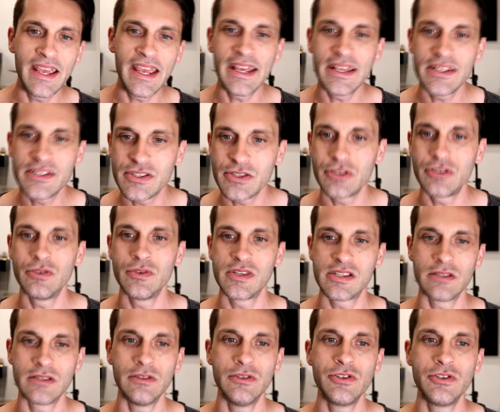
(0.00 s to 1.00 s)
answer to a
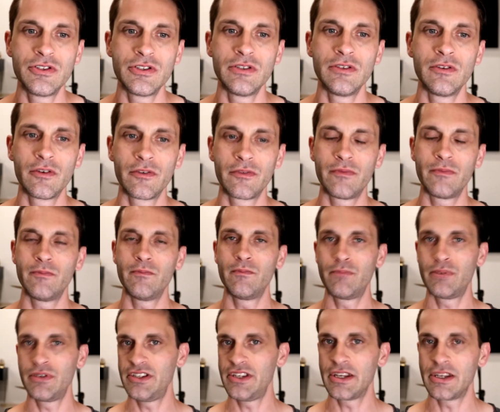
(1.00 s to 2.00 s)
solution or
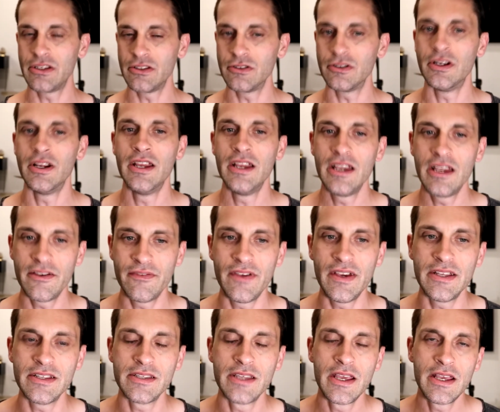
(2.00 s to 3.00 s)
particular
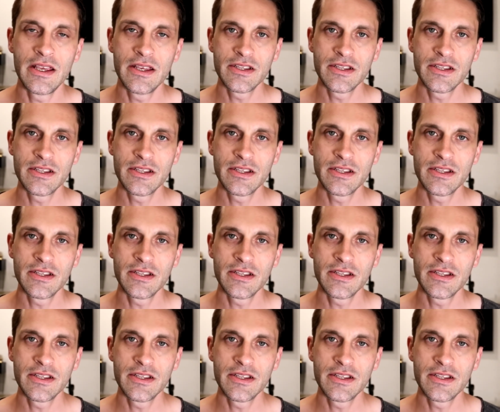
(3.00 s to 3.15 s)
event.